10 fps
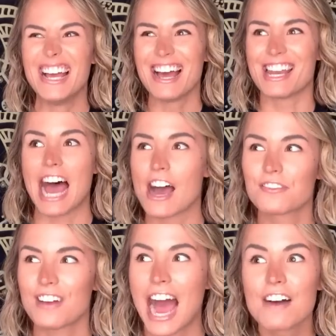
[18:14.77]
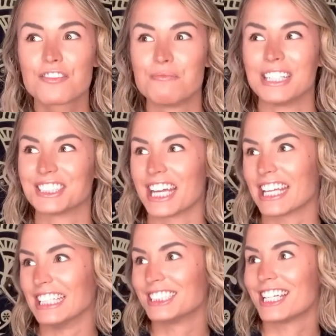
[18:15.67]
And half of me is like,
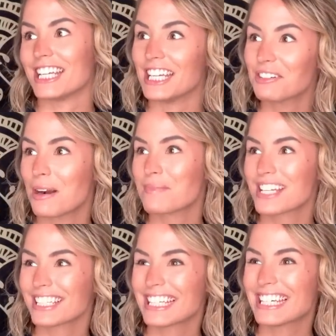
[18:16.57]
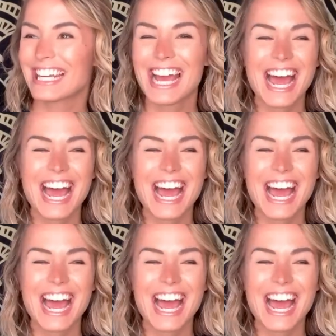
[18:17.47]
is he a reptilian?